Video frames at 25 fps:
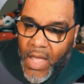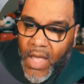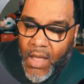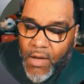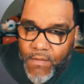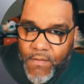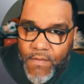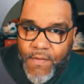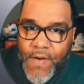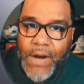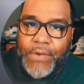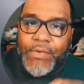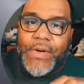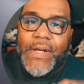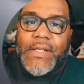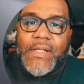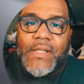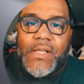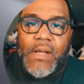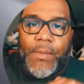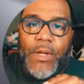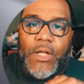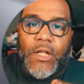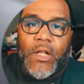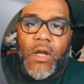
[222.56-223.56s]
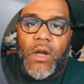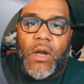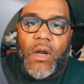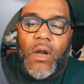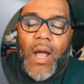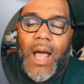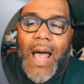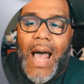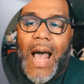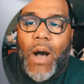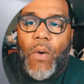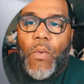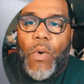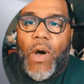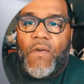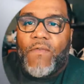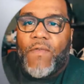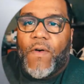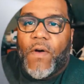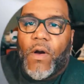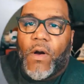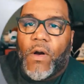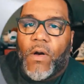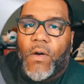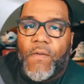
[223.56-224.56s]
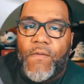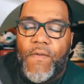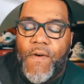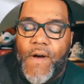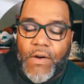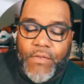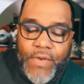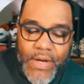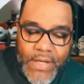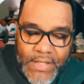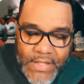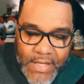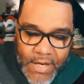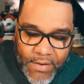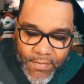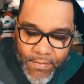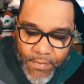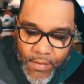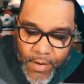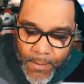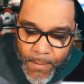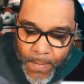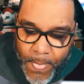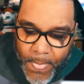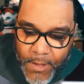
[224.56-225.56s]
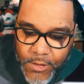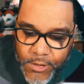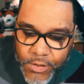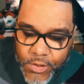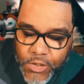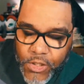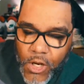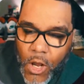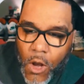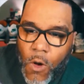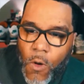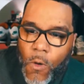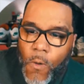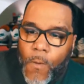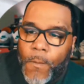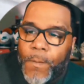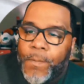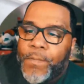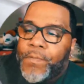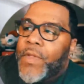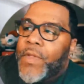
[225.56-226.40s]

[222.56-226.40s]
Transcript: Very similar, however, very different. So,